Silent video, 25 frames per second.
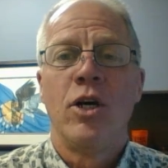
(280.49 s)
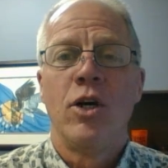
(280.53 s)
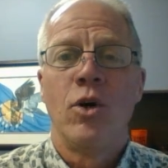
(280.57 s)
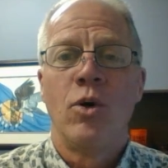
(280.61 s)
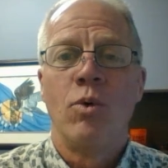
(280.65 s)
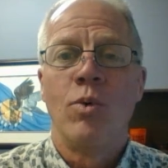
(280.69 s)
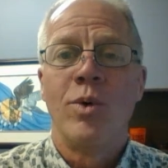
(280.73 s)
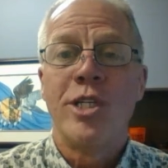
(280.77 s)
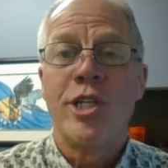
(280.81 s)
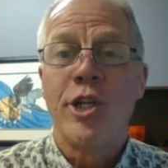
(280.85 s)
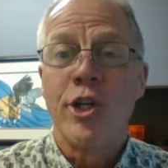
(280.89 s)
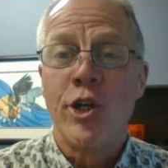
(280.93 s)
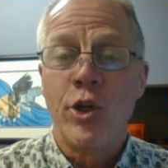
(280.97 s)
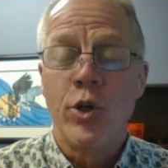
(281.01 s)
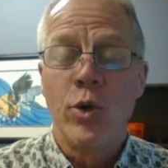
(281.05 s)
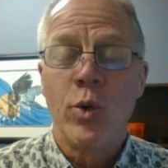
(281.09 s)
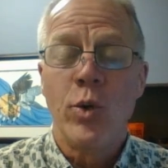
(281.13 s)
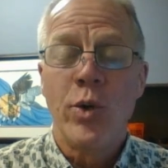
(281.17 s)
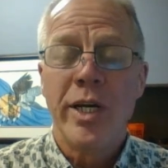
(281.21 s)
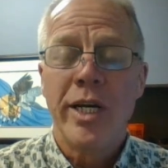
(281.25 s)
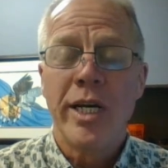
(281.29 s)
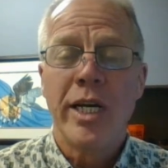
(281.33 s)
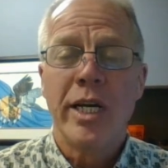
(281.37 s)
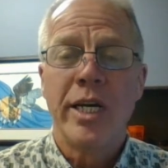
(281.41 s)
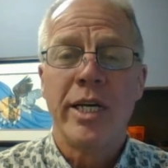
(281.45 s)
What's it
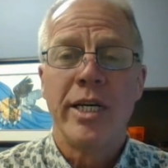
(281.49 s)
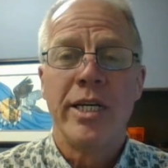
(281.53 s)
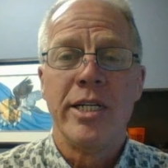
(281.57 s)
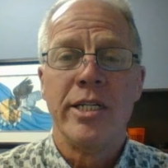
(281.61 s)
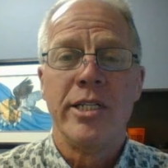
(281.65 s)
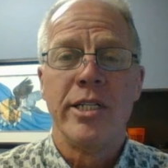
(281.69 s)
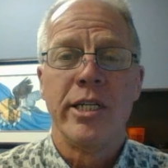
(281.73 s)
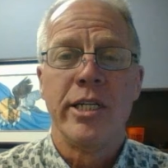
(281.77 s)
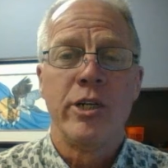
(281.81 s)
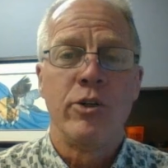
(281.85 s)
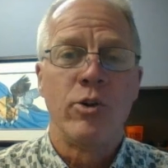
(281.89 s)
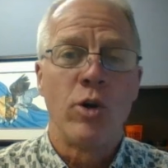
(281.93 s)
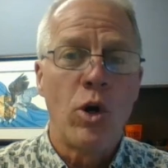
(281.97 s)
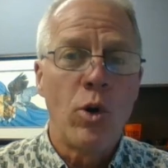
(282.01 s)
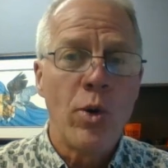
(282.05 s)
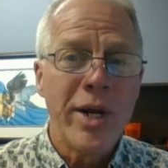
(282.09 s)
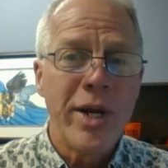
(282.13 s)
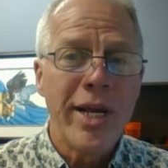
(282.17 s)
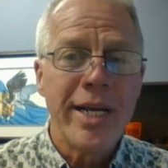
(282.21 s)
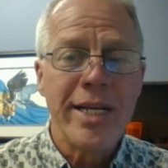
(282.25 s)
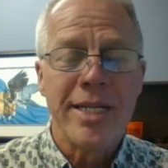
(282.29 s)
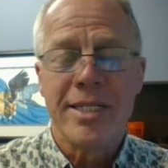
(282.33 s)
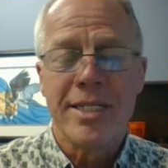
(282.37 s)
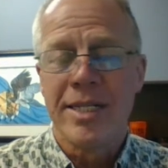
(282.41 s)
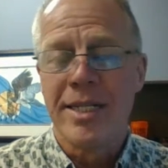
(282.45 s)
doing? Is it
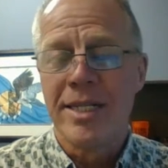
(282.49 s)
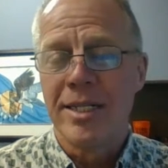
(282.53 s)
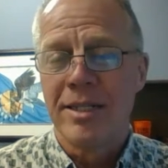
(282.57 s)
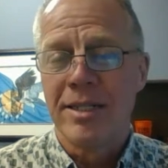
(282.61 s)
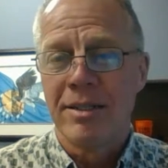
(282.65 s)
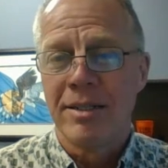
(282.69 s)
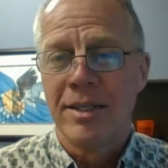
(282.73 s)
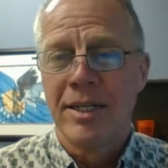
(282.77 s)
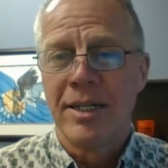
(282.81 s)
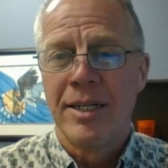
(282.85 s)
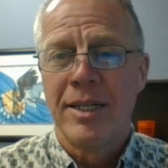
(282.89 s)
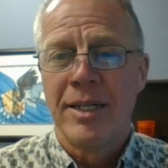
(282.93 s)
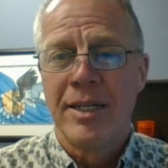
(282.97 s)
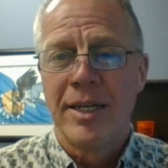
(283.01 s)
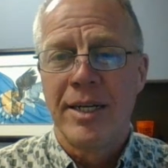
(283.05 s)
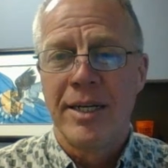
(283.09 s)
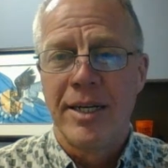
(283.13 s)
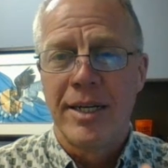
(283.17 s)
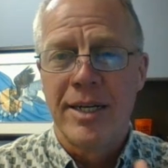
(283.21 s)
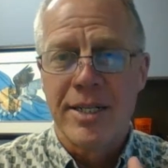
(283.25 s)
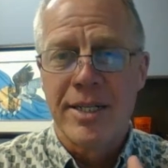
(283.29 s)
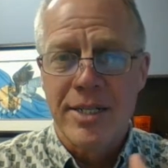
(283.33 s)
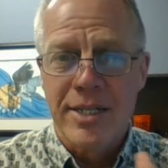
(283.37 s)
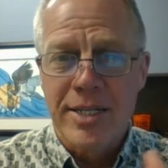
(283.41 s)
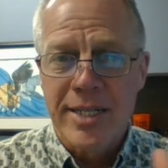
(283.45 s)
growing? Is it
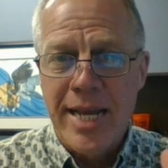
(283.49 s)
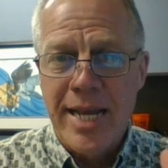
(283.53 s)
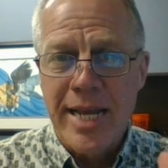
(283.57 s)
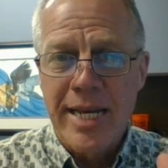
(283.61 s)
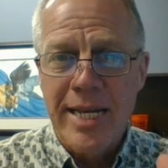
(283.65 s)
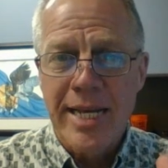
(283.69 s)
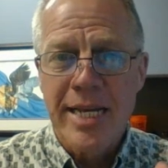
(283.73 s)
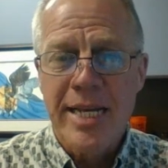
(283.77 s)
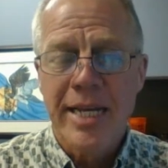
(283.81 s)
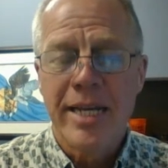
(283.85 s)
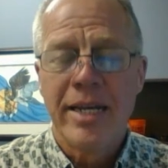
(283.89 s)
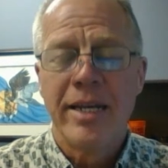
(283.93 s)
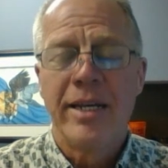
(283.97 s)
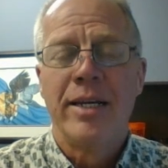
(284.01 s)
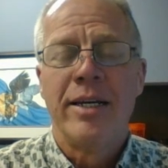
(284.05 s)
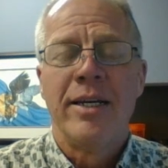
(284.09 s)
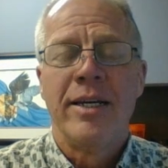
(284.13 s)
steady?